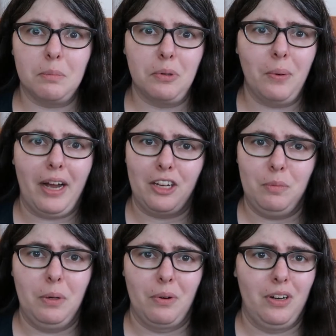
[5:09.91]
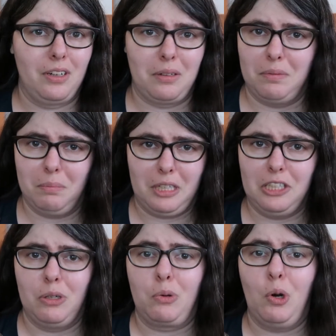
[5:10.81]
the brew. I could be wrong.
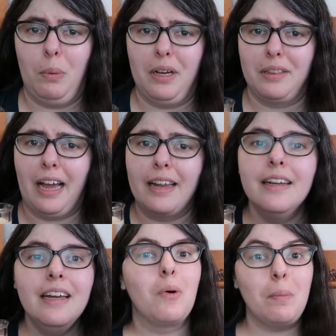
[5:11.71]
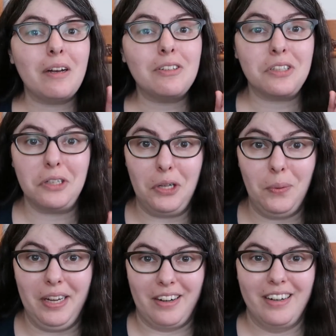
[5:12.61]
Please don't quote me on that. What matters to
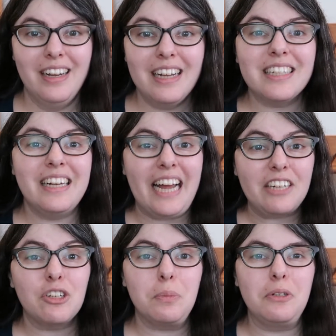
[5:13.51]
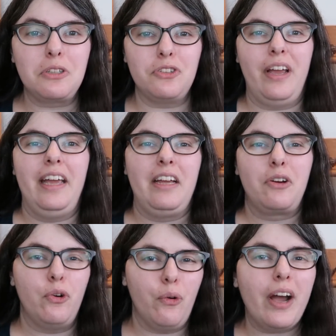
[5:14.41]
you here is that nitro brews create
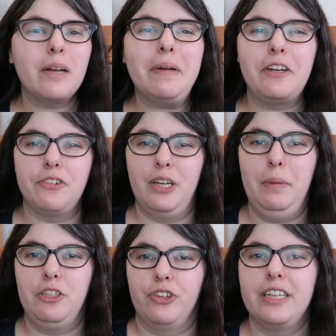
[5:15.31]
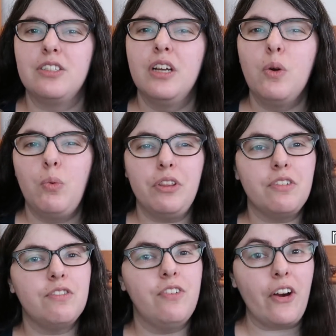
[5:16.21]
incredibly creamy drinks with
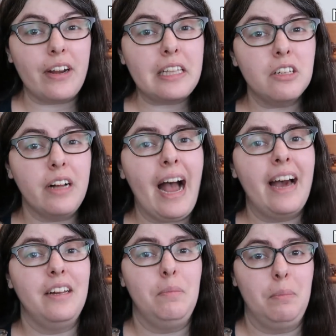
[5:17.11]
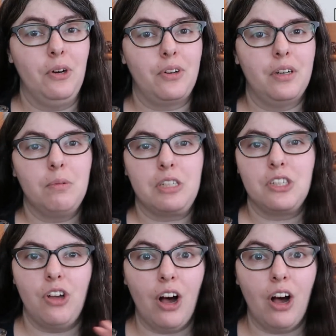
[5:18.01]
very little added milk, which is